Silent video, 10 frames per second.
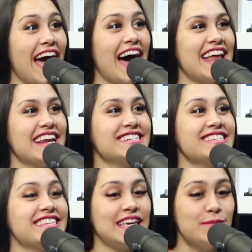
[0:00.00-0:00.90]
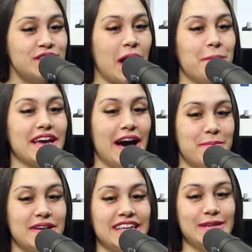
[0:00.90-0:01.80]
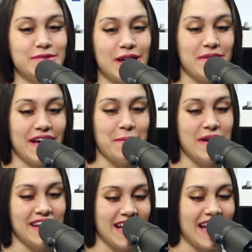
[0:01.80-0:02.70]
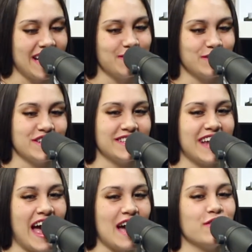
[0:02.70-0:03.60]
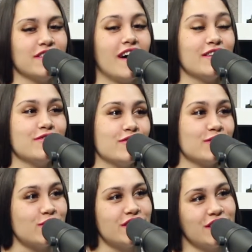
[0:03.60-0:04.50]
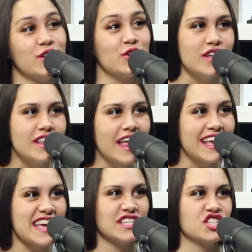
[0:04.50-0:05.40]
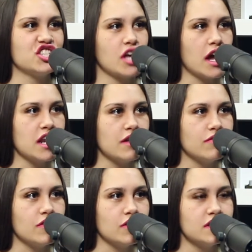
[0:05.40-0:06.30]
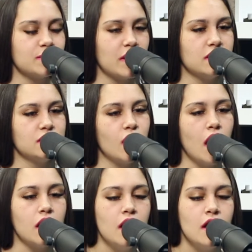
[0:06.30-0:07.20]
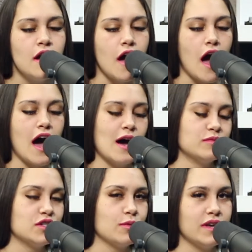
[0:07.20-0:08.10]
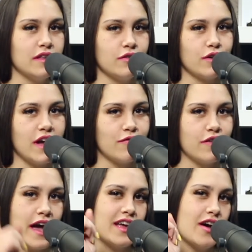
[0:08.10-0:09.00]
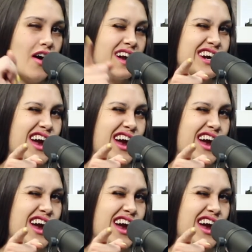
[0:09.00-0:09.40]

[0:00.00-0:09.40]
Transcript: Yeah, and it just keeps coming up and keeps coming up. And I just have a lot of really good, like, exciting feelings about this song. So be on the lookout for that, y'all.